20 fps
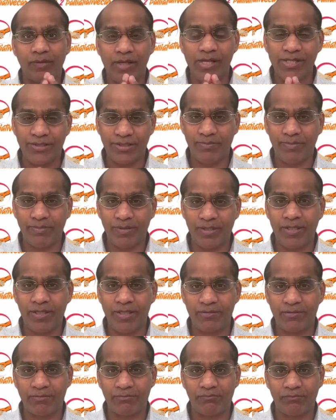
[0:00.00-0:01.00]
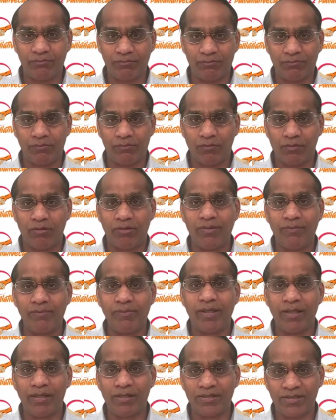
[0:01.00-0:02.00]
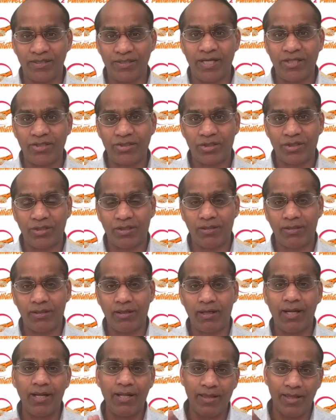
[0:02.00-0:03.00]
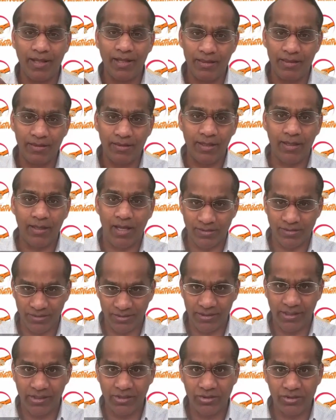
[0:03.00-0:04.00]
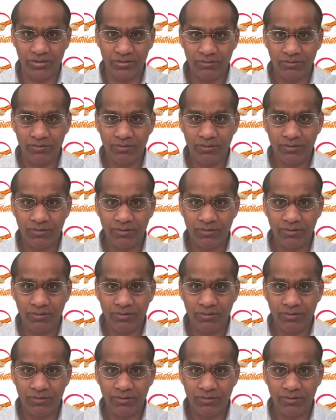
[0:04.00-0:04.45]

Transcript: intermediate, or the middle stage, and then the last stage.